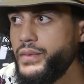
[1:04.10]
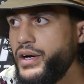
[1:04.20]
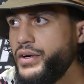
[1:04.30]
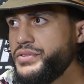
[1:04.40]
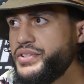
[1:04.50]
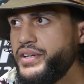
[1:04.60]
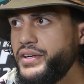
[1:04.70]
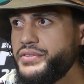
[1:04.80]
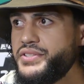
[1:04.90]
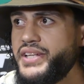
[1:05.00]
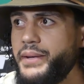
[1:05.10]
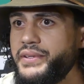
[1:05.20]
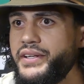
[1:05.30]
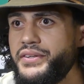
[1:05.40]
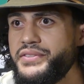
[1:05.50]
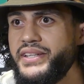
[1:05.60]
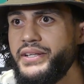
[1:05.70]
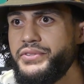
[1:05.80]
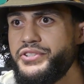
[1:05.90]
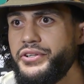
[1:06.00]
I was just happy that I was in
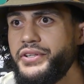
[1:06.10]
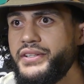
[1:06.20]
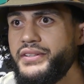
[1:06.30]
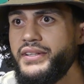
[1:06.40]
there with Shogun.